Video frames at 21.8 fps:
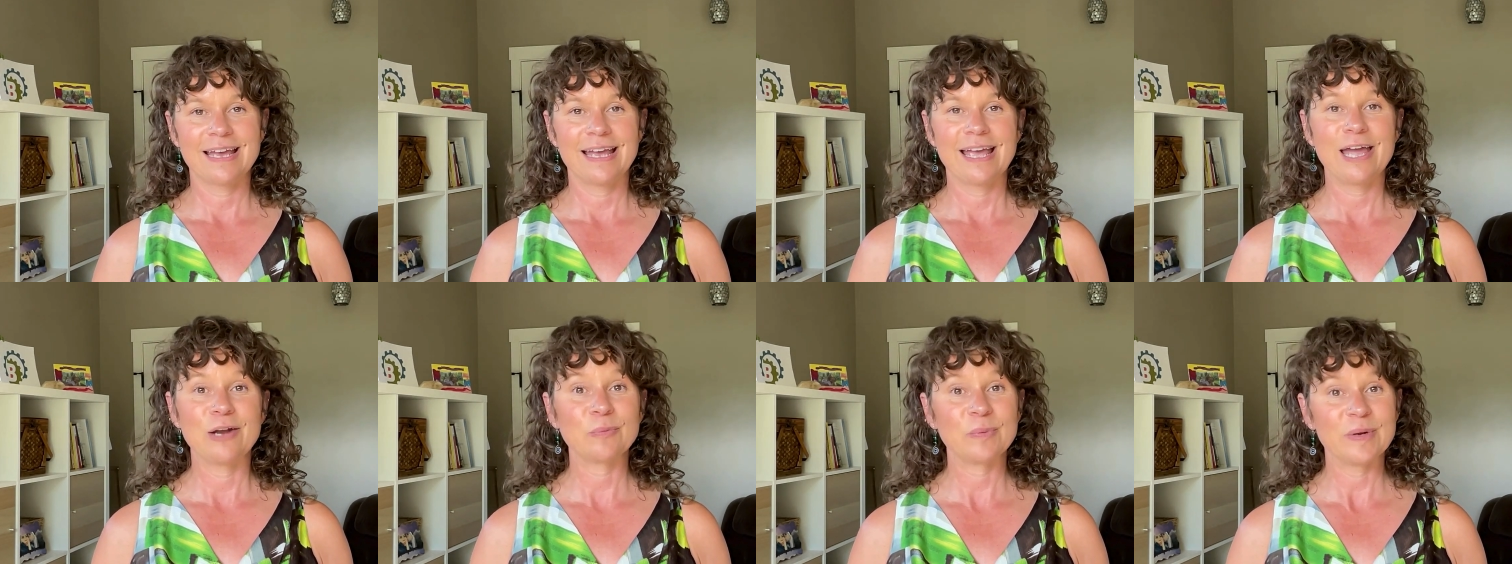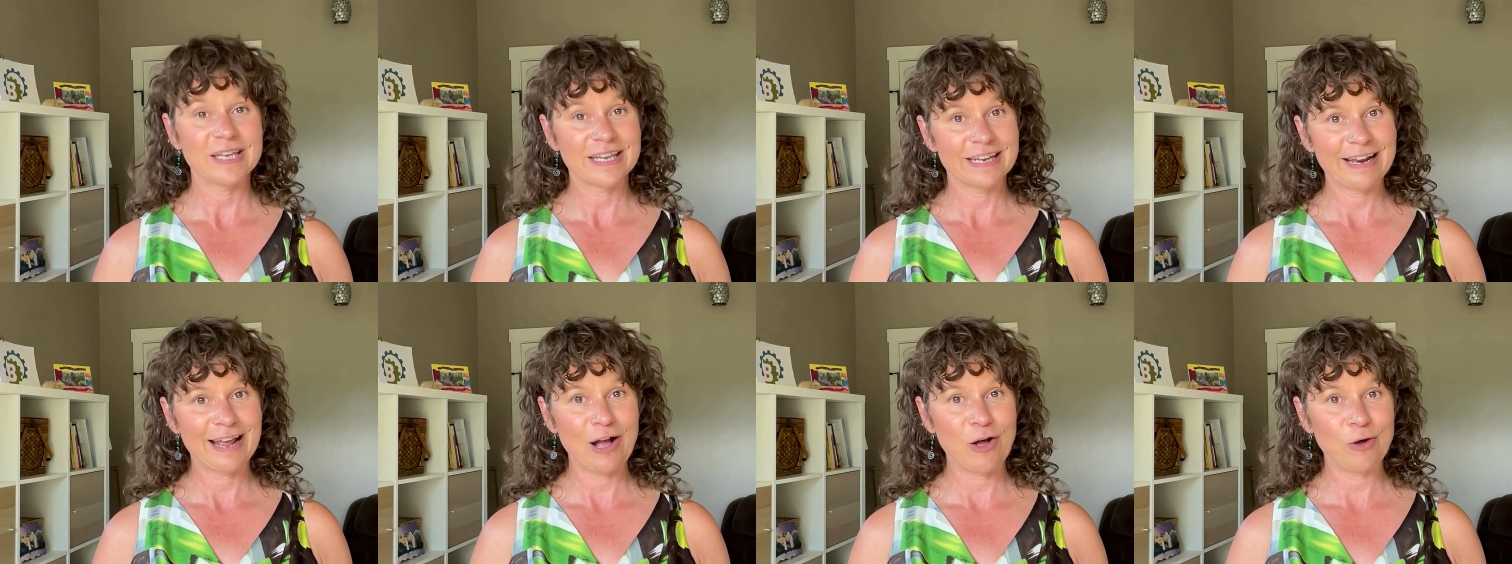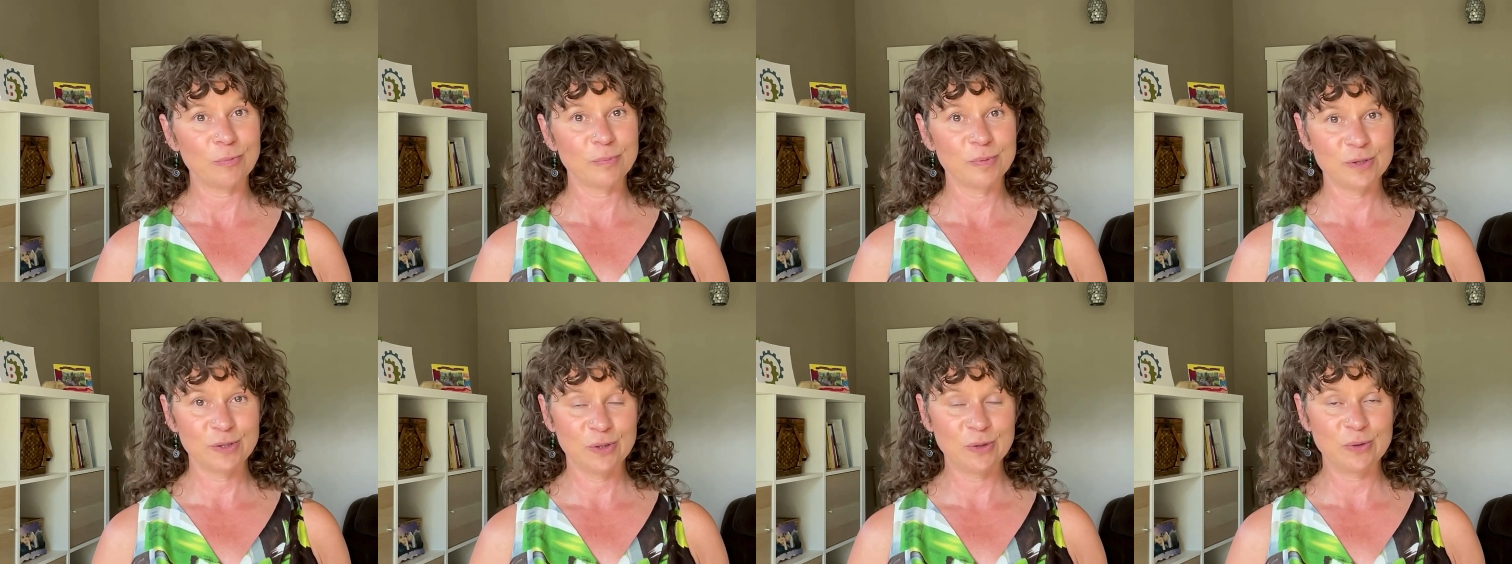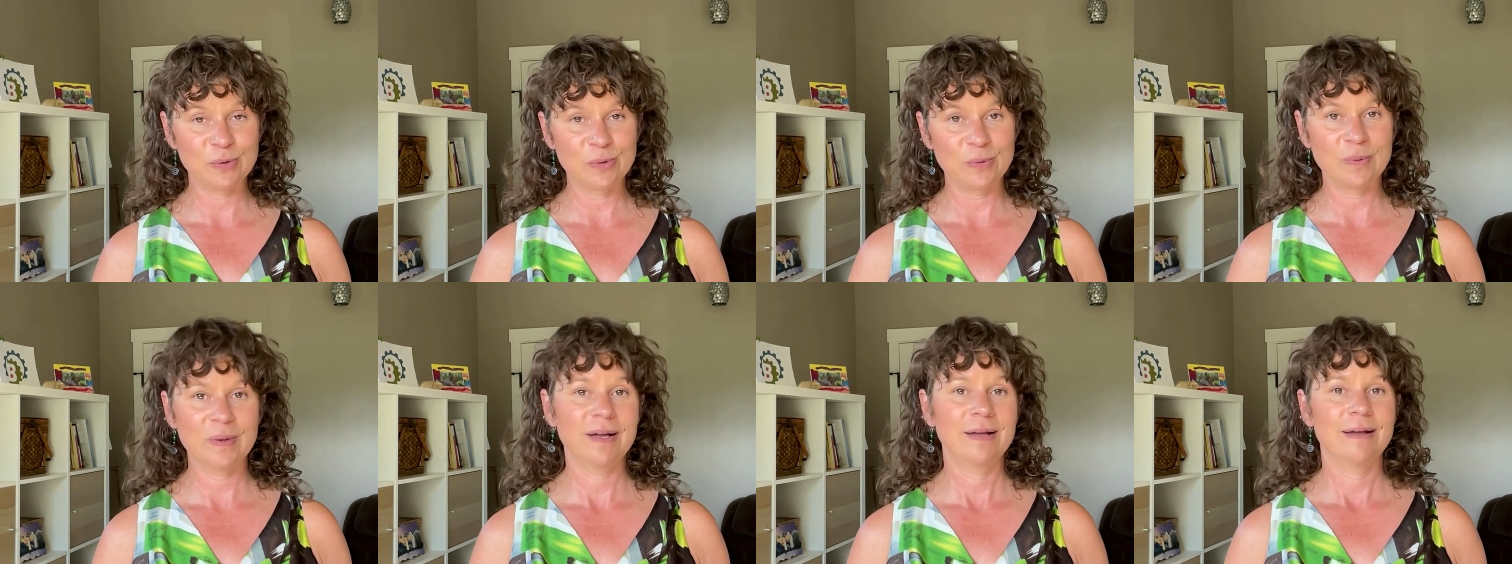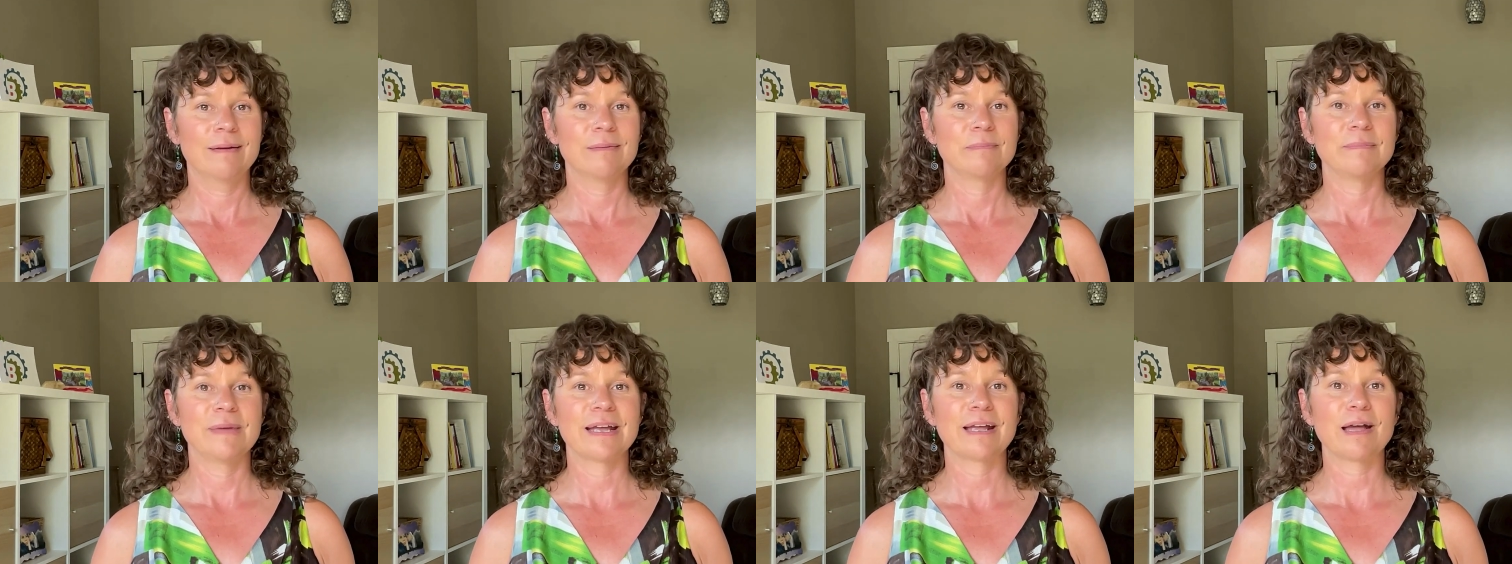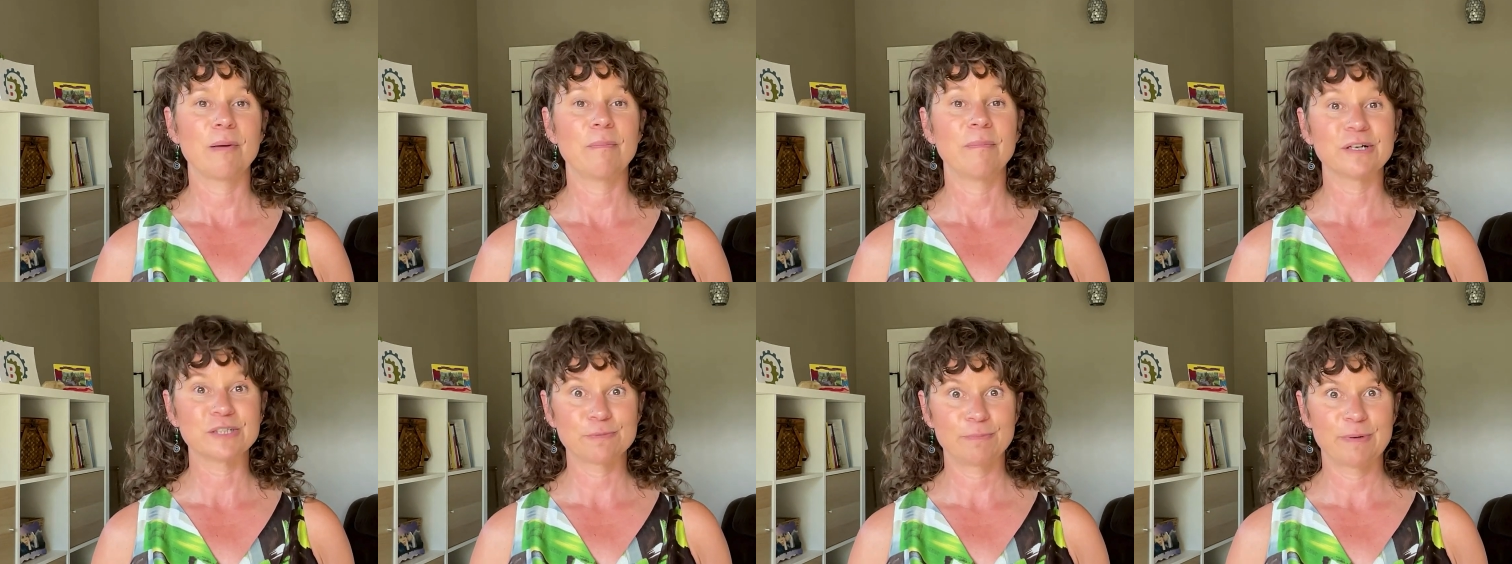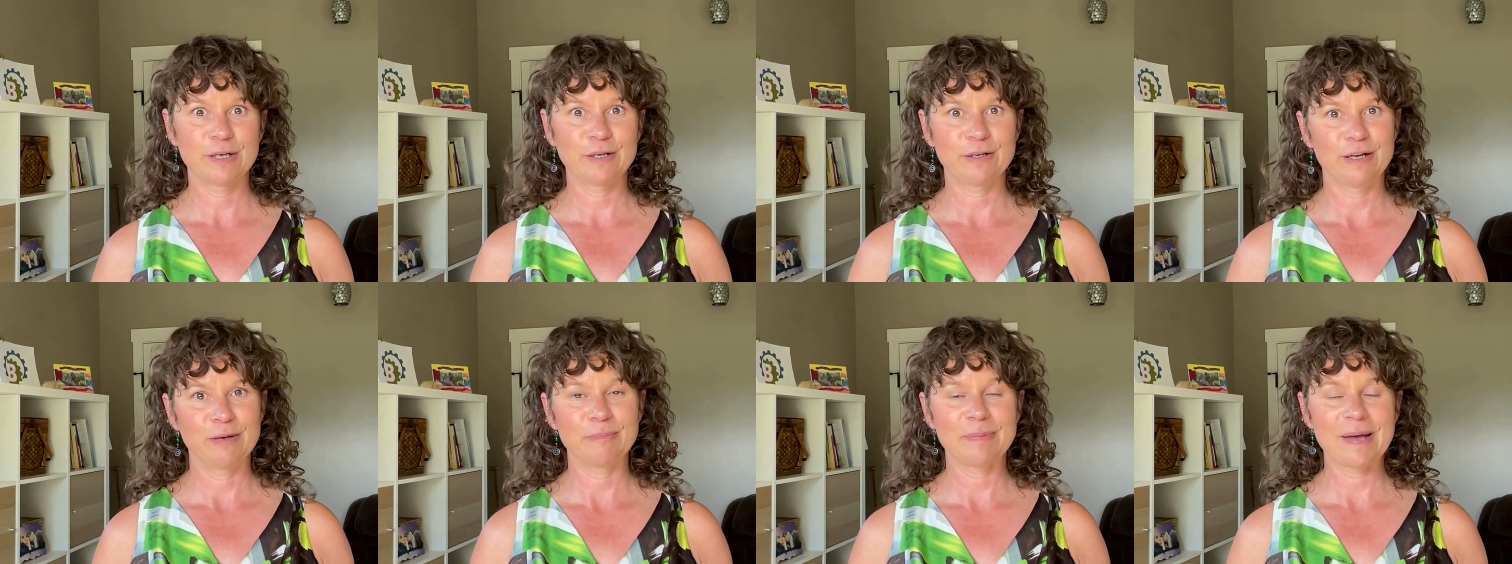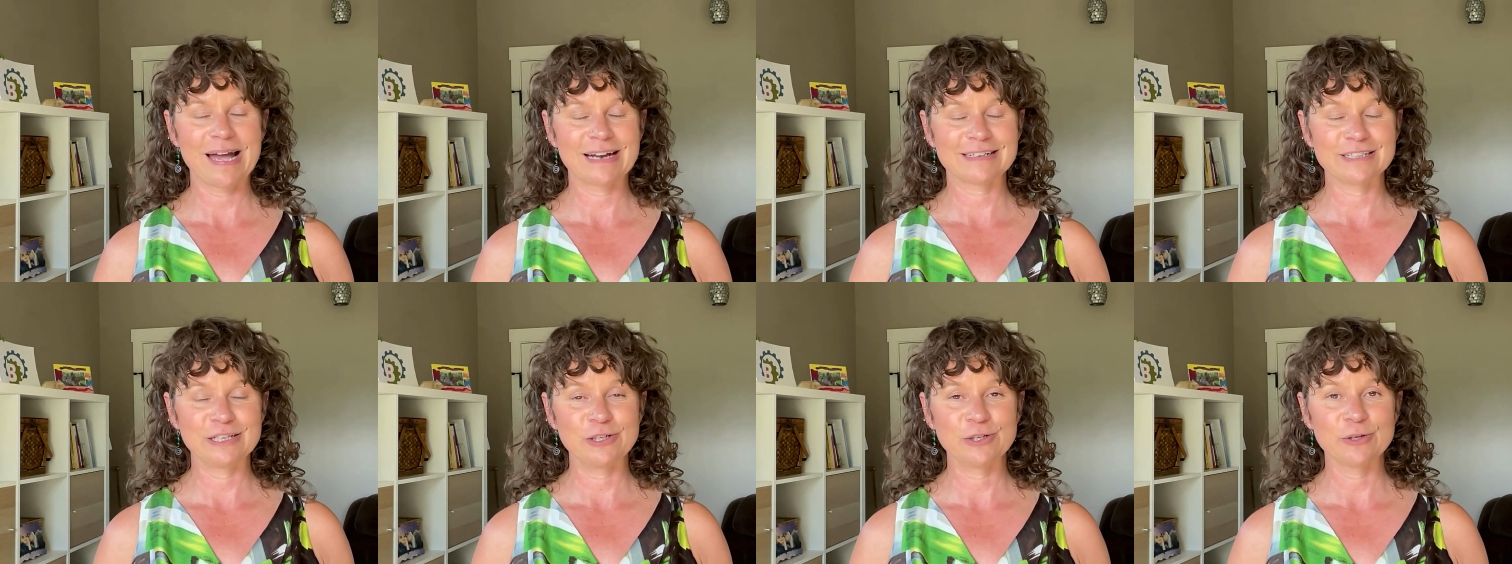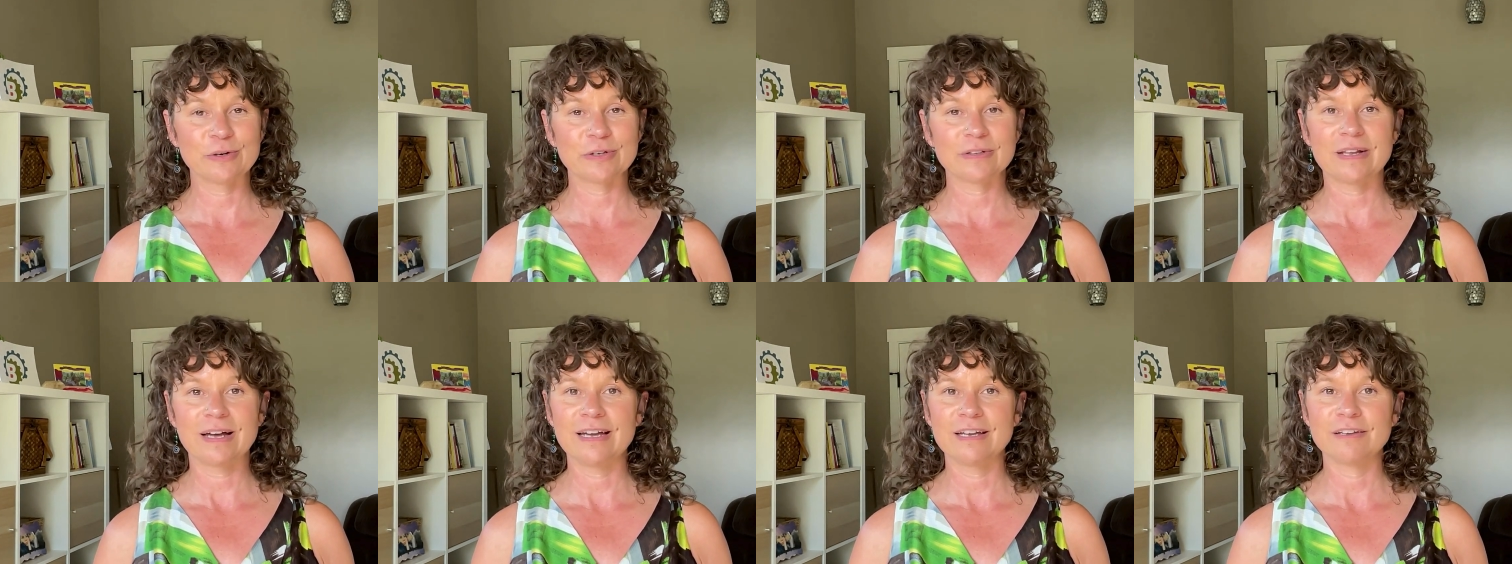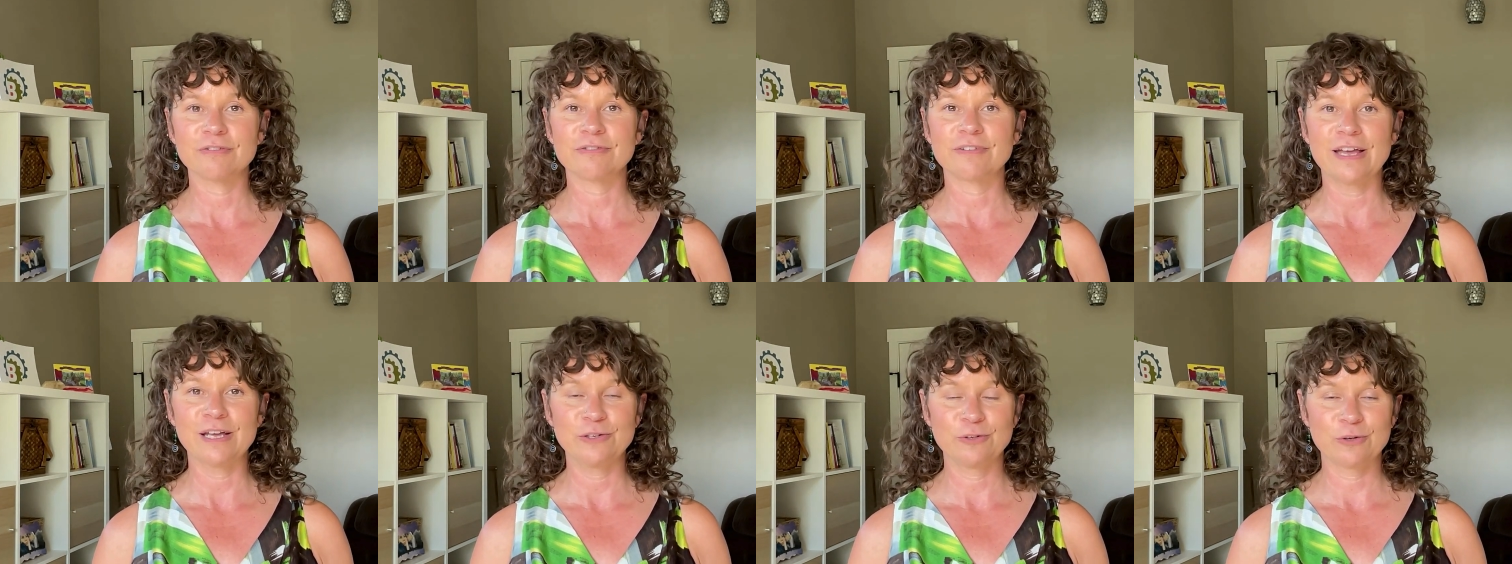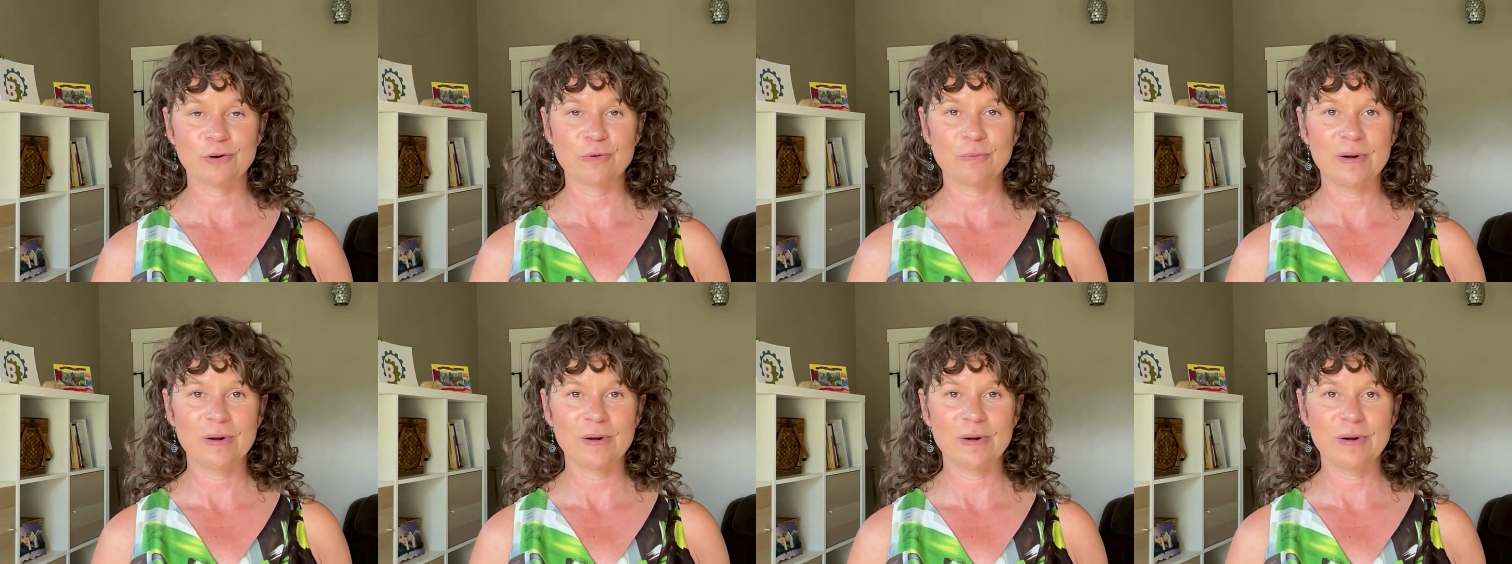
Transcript: and we can help you make a much bigger impact in your life and your